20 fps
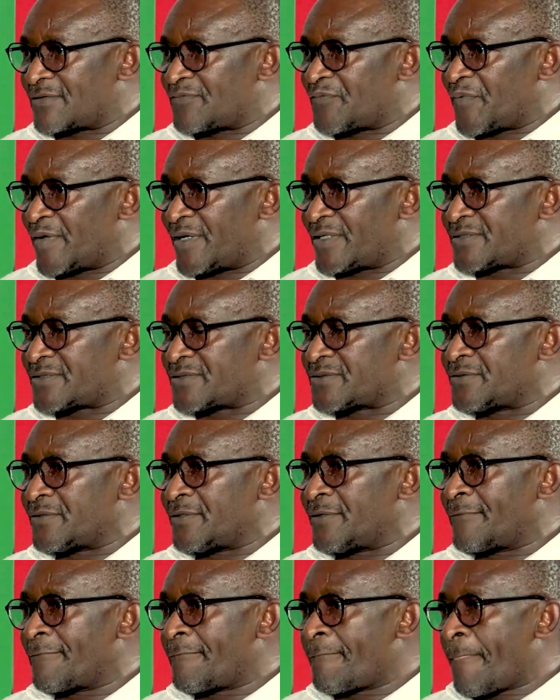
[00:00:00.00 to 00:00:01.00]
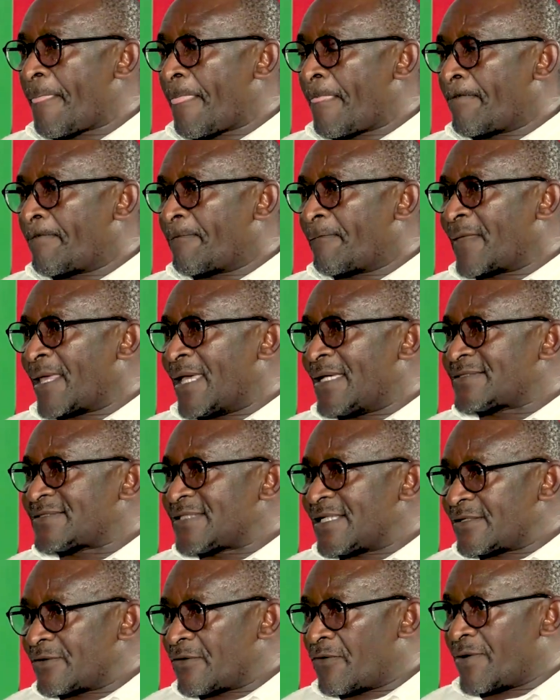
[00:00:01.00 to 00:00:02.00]
referred to as
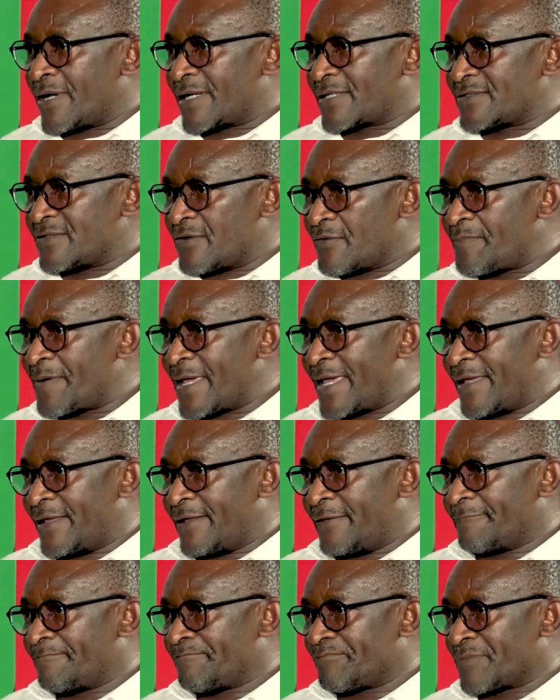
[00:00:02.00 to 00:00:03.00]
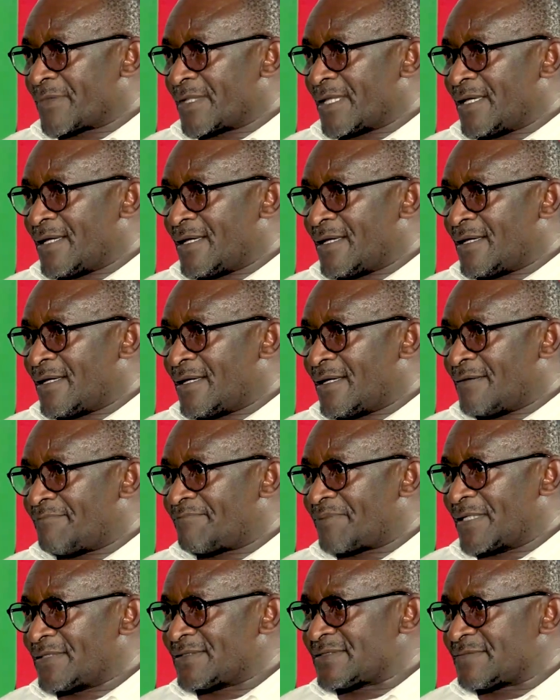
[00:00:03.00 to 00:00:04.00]
the no work, no pay
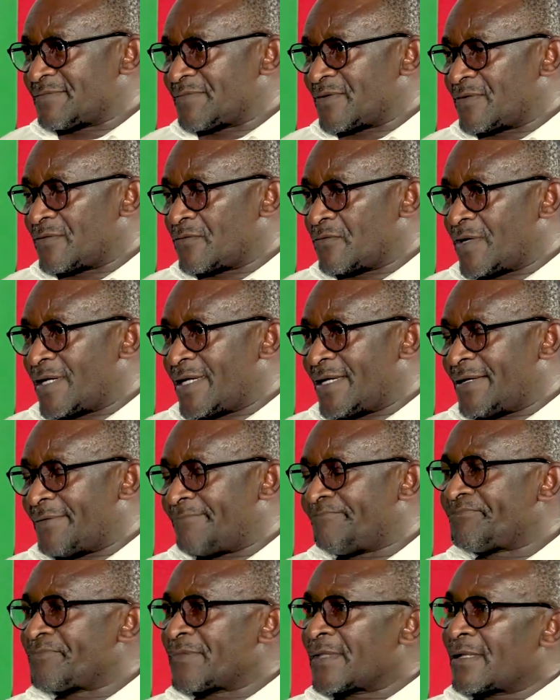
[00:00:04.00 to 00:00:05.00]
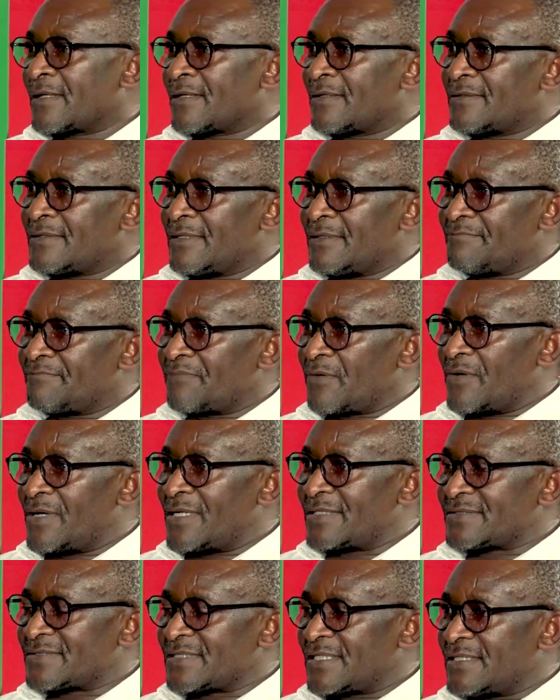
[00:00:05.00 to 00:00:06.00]
principle, where the
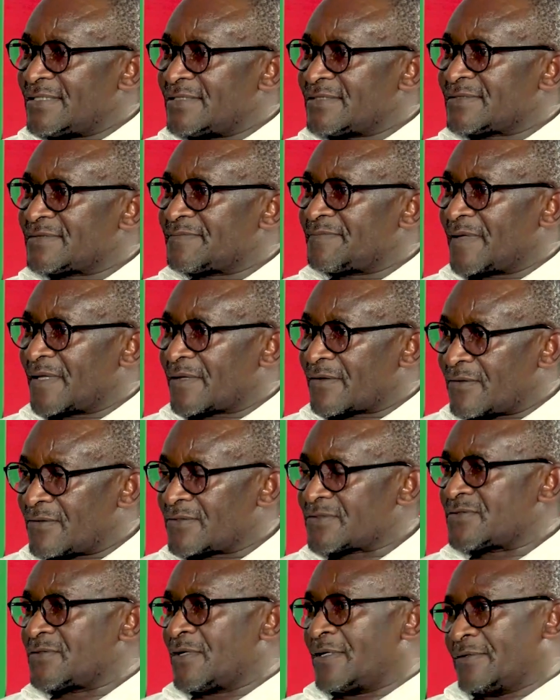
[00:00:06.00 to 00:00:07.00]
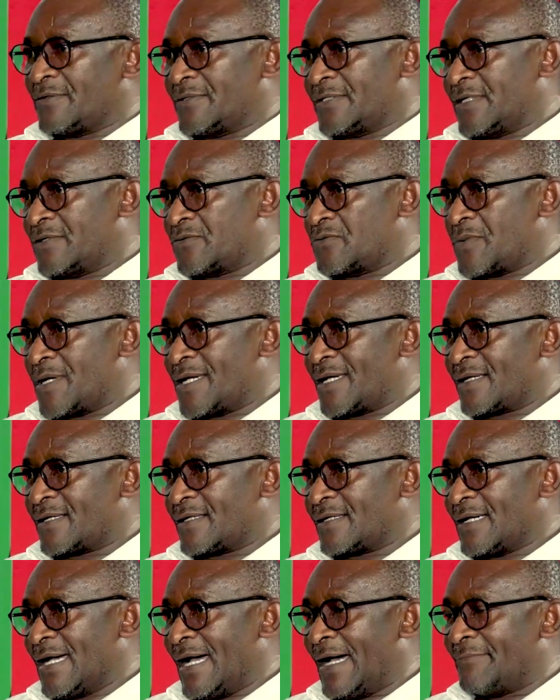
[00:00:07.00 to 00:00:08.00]
employer says, because you are not at
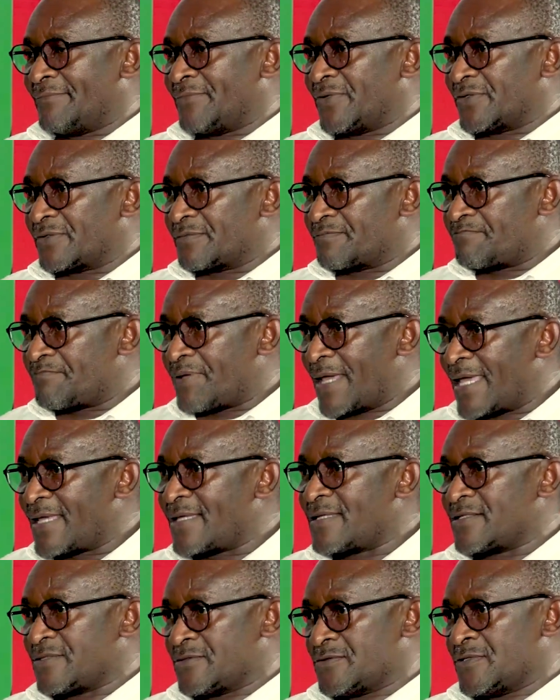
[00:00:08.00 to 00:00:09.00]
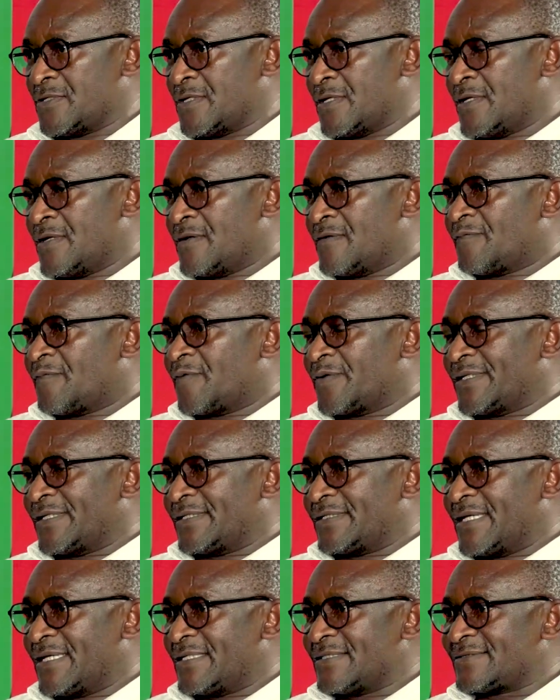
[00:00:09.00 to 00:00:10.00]
work, I'm not paying you for
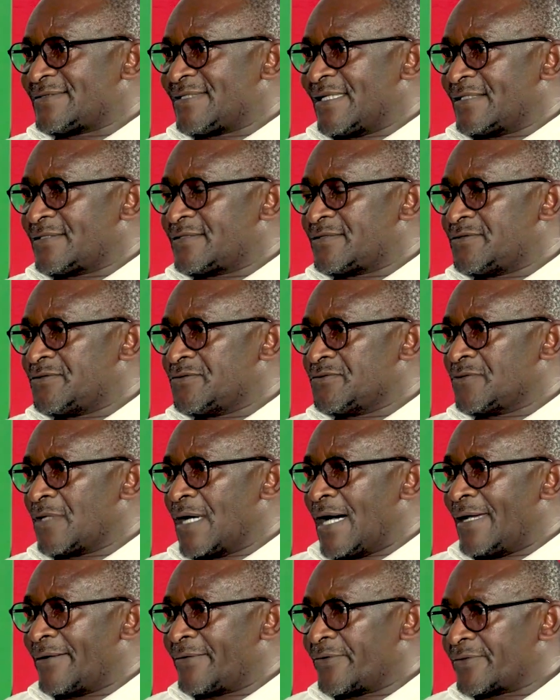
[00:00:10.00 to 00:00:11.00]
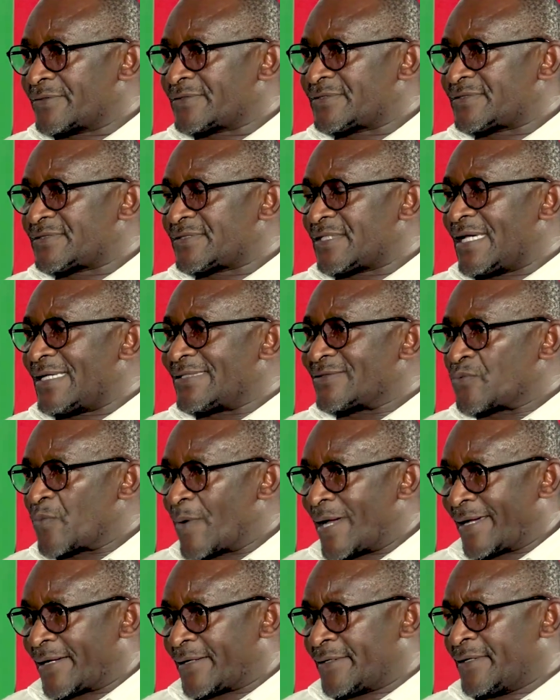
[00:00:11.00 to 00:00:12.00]
the days that you are not at
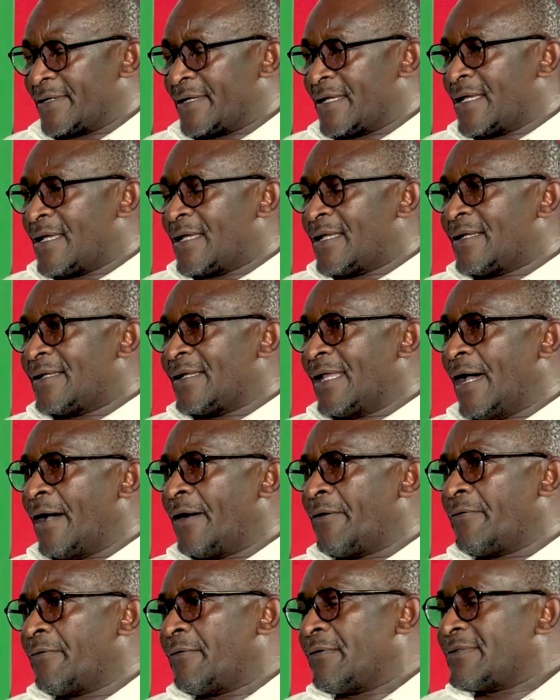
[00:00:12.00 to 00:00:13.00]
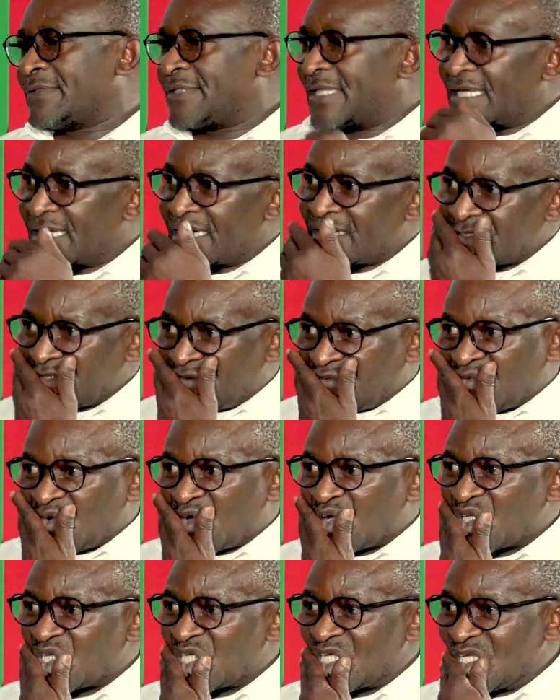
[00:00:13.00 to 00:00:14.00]
work. Now, there is, of
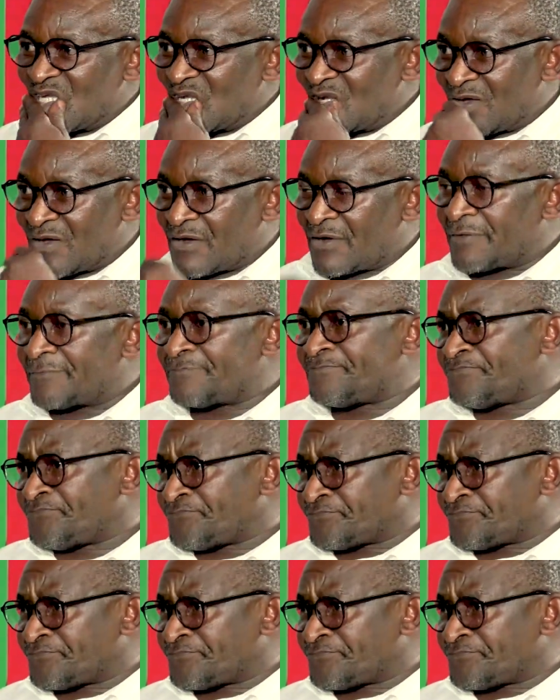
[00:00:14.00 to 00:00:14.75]
course, in law,